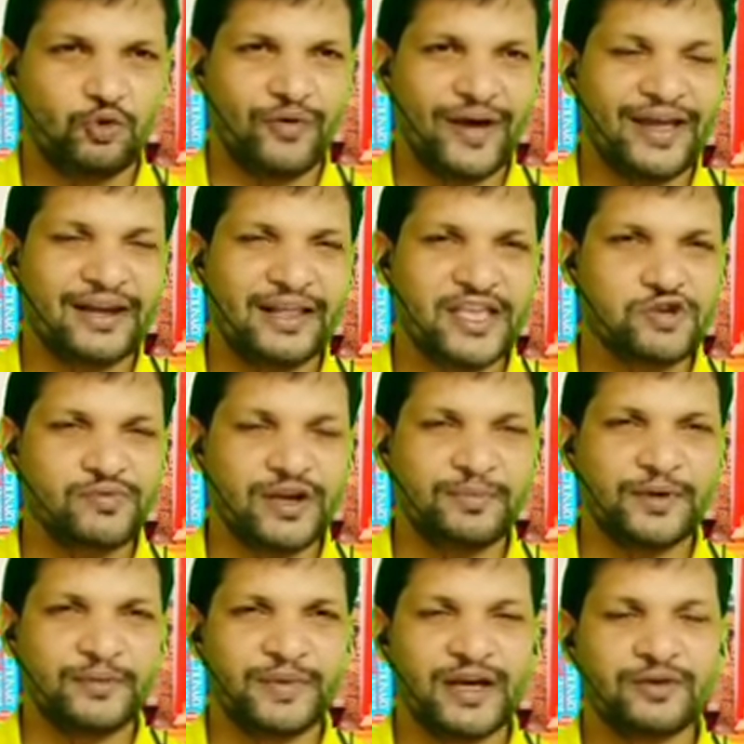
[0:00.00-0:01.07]
While you
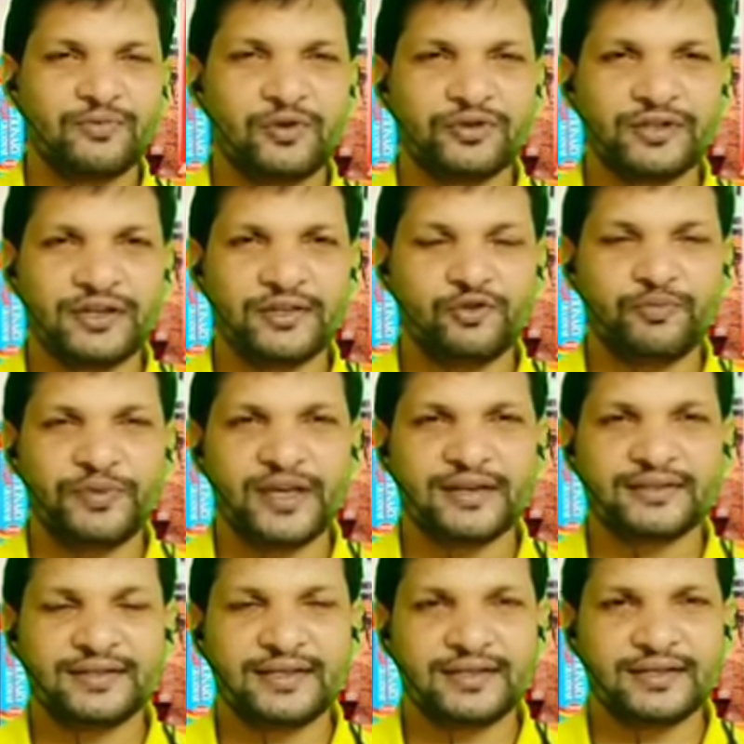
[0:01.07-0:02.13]
will prepare for the
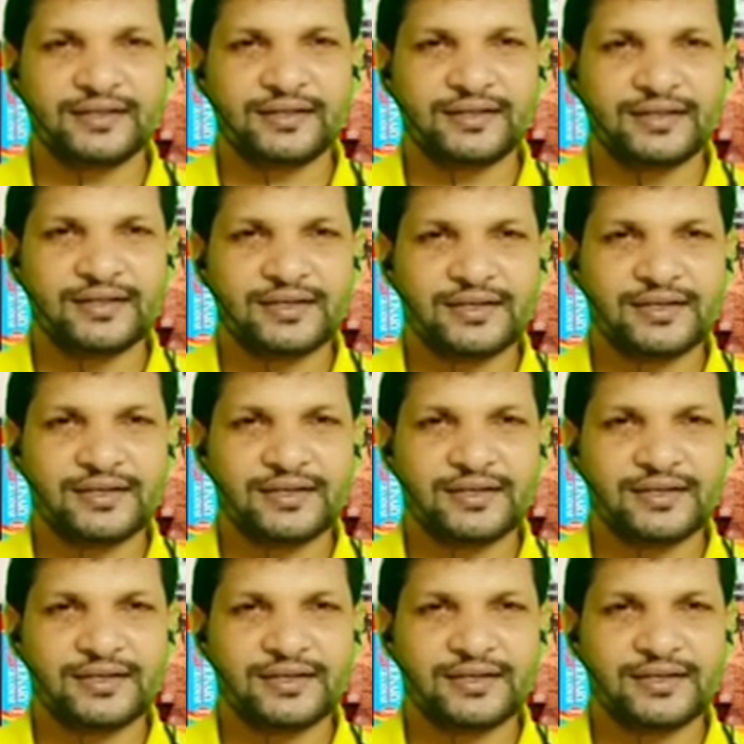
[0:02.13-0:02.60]
UPSC,